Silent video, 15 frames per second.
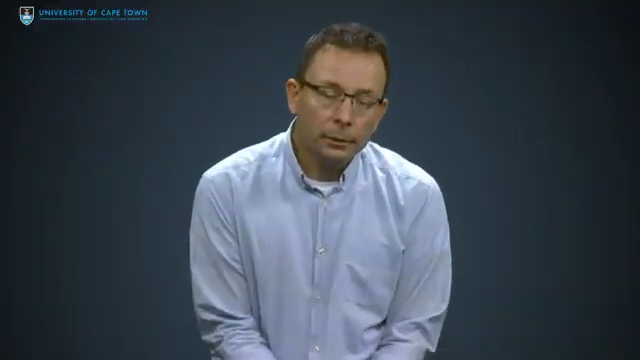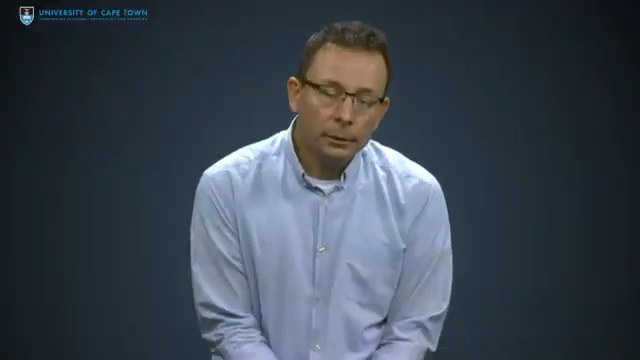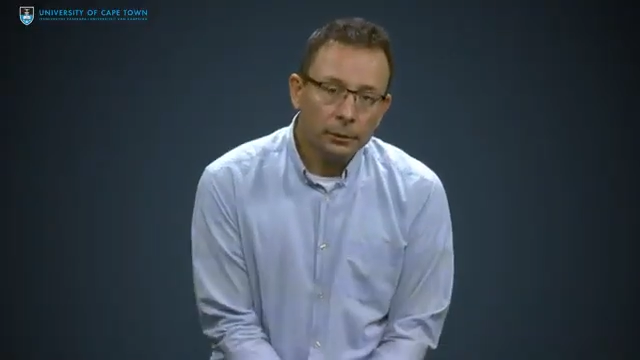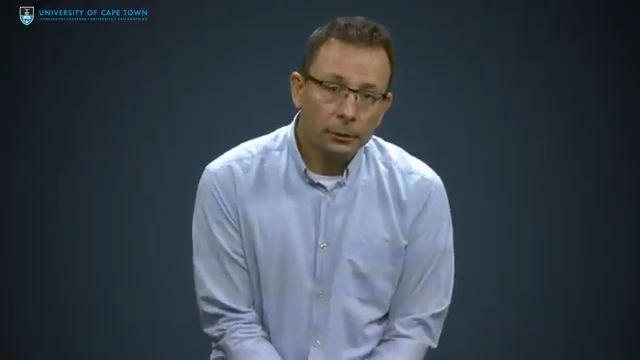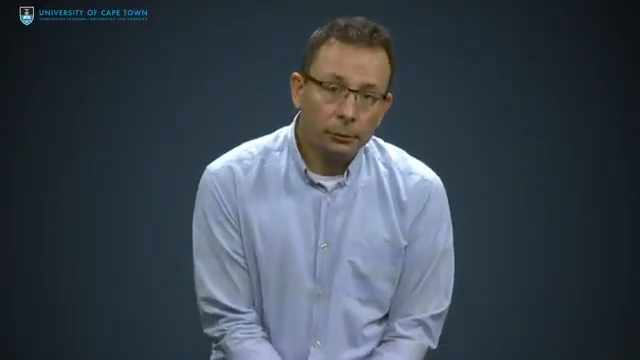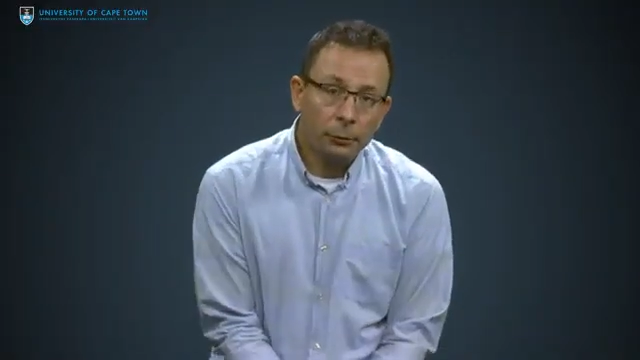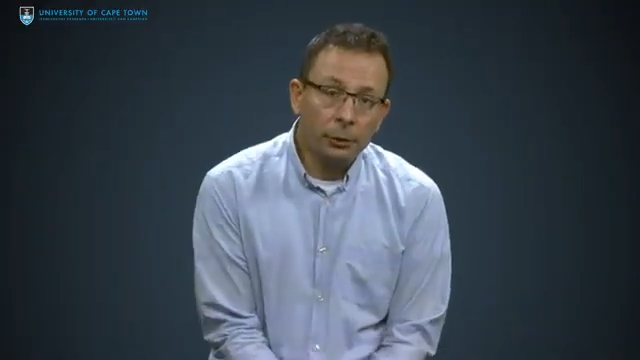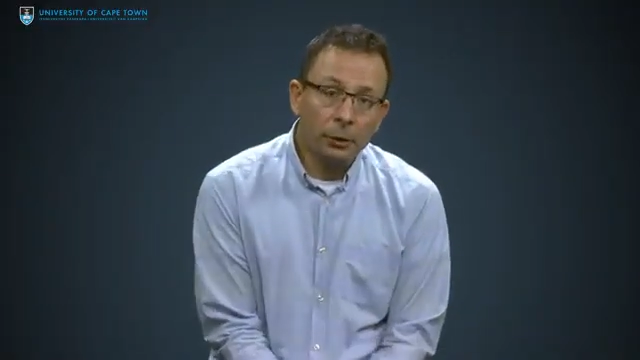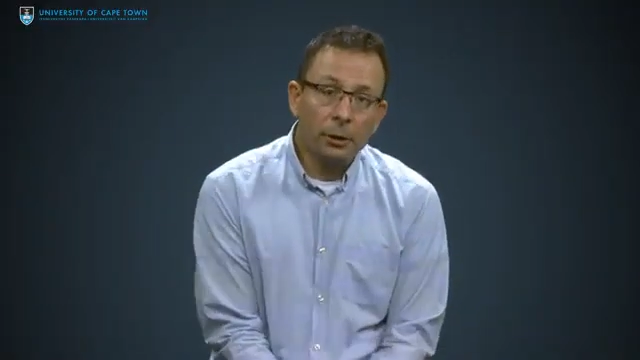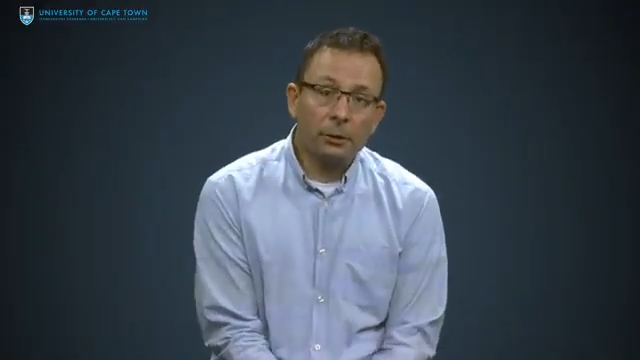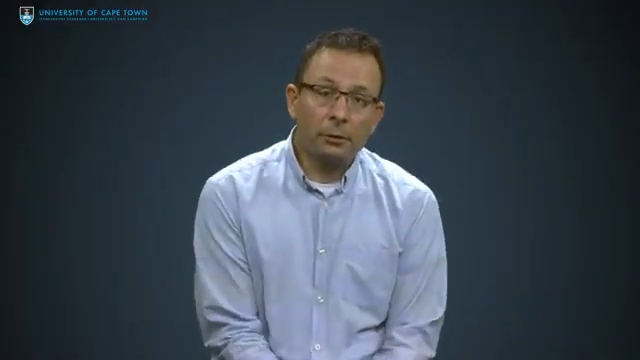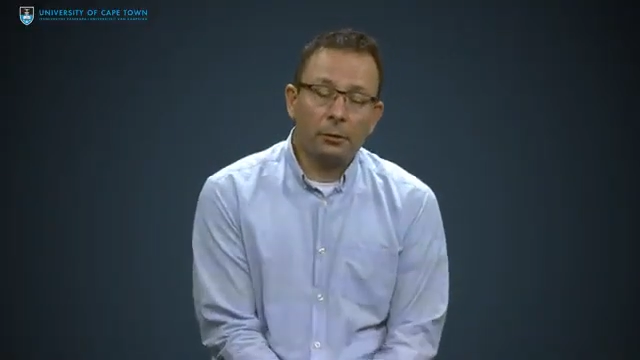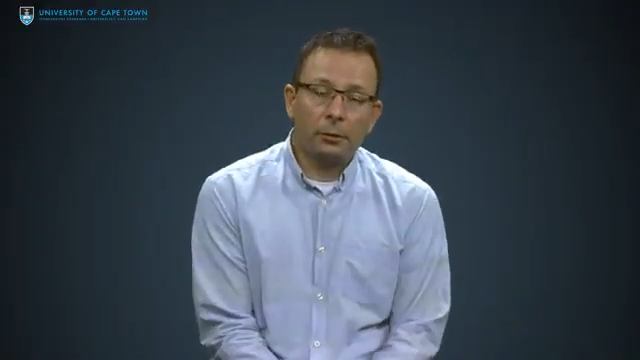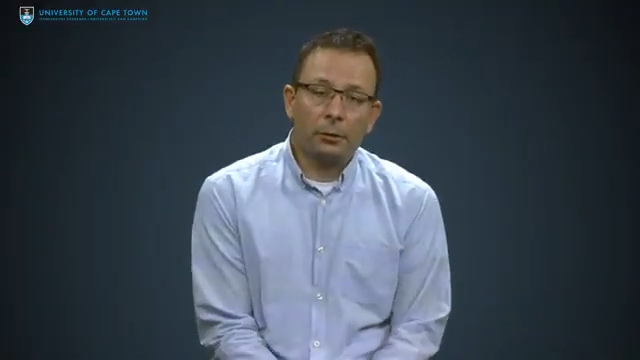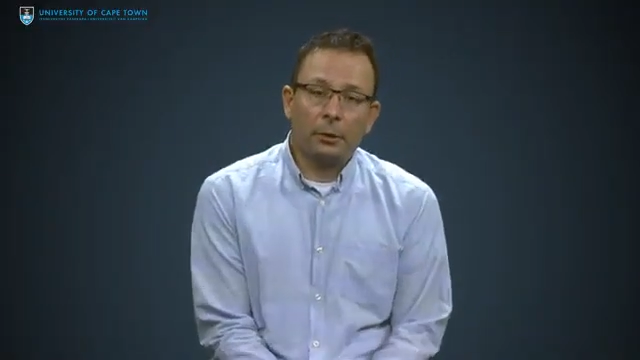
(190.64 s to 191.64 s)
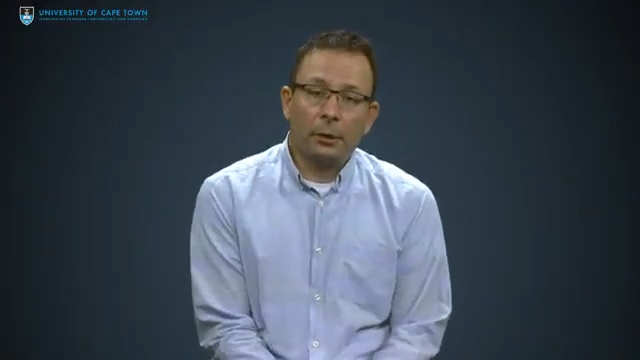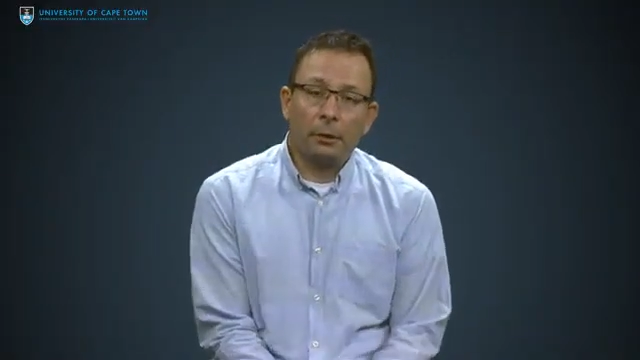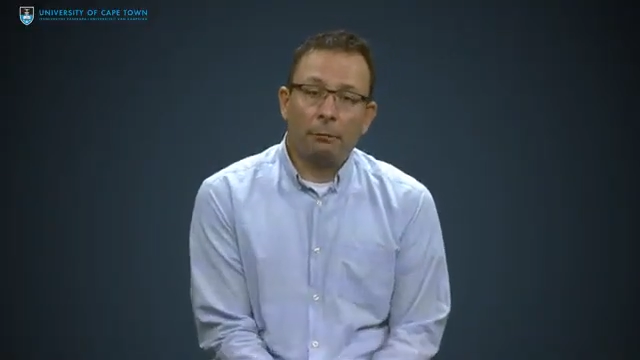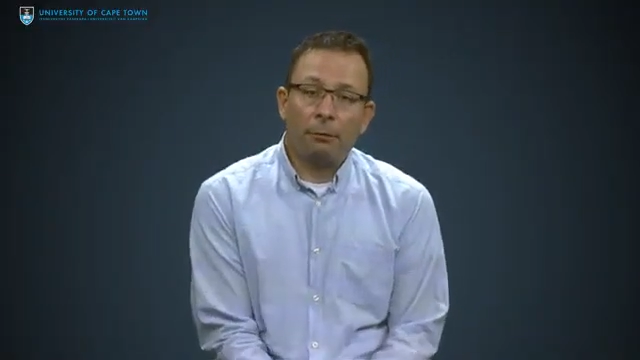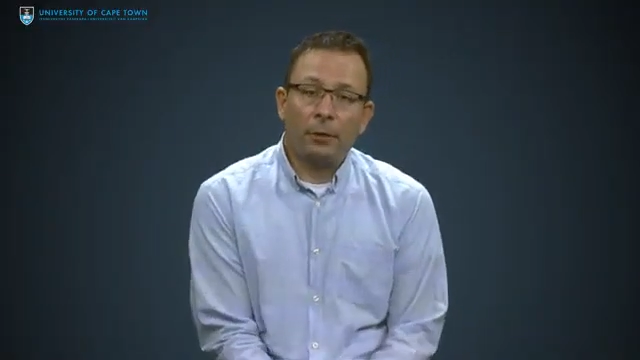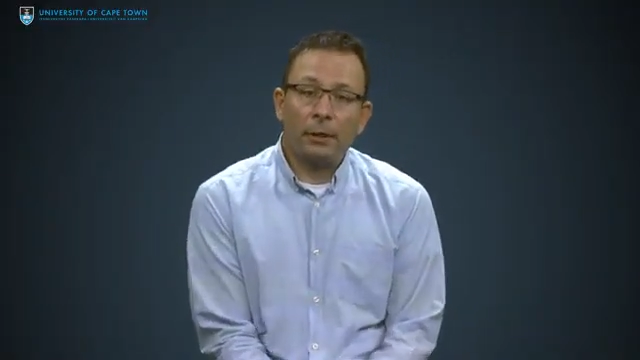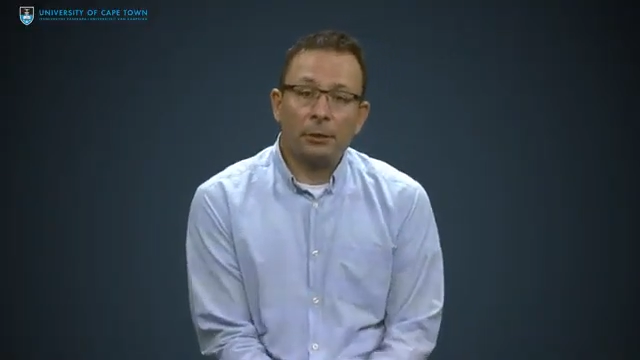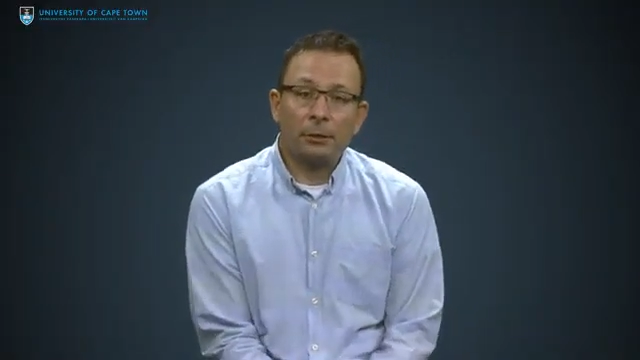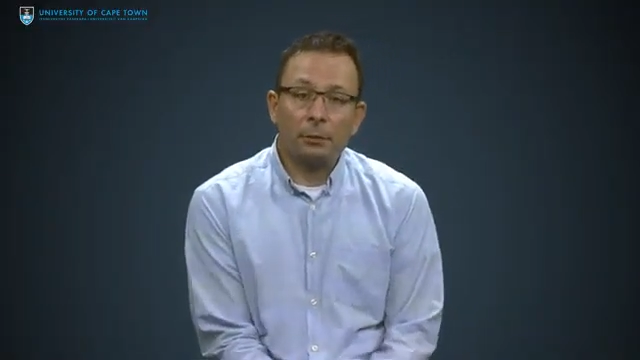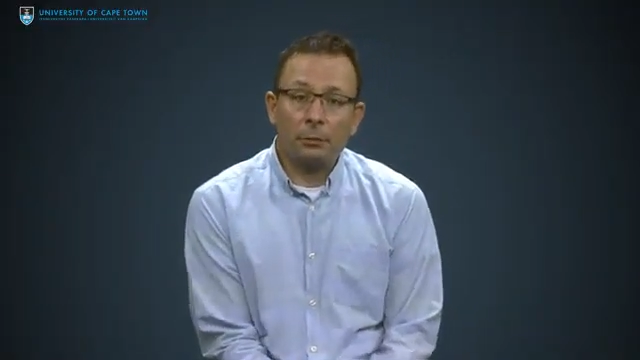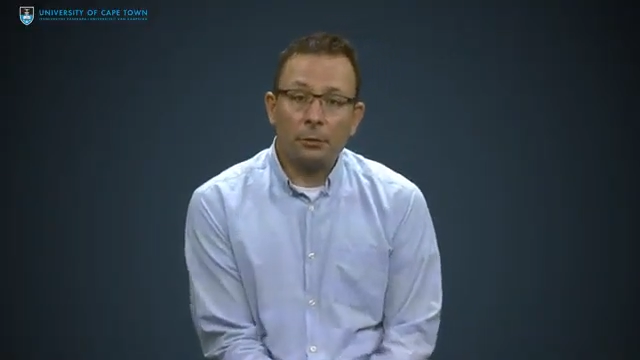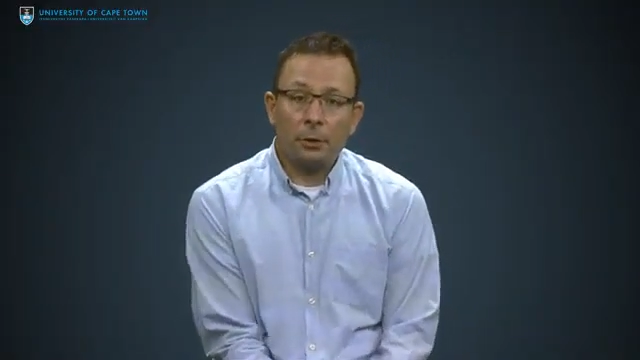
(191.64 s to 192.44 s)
So if we look at the effects of